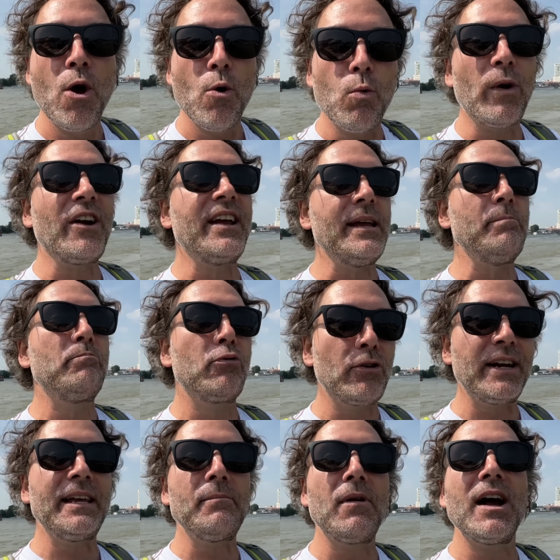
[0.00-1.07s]
where he
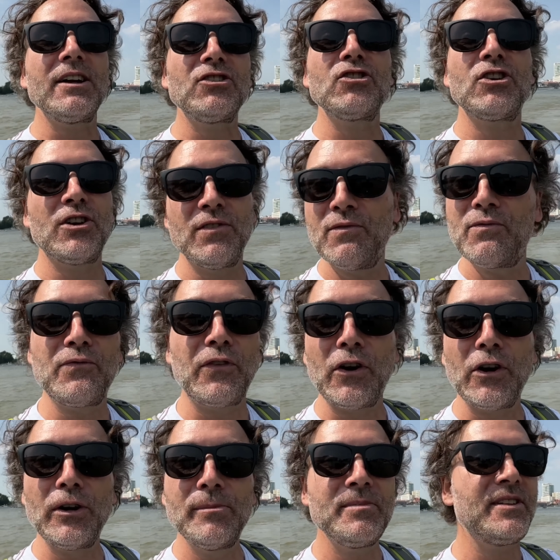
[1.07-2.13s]
pretty much
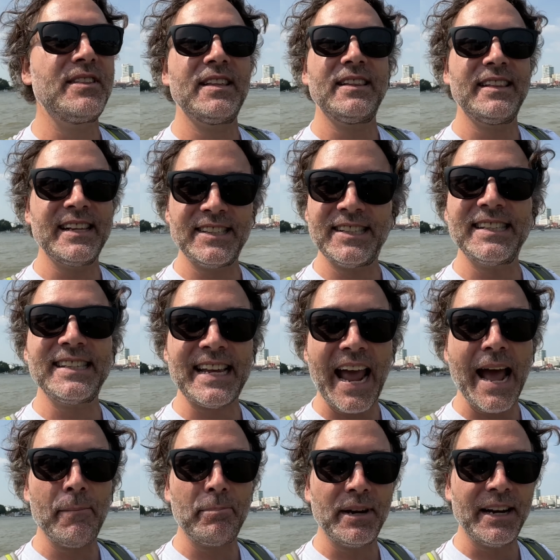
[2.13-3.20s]
confirmed that this is
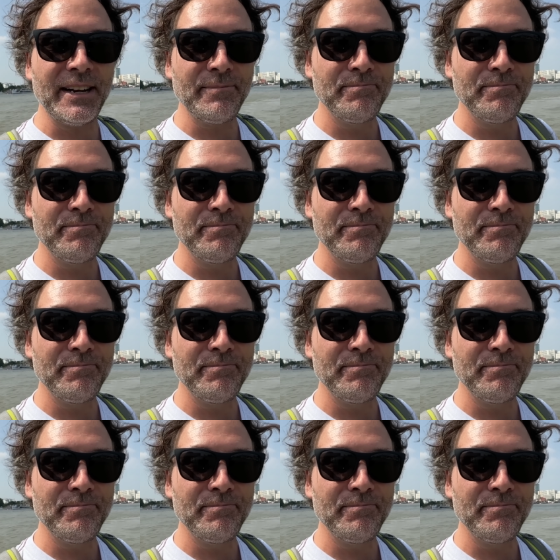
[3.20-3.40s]
happening.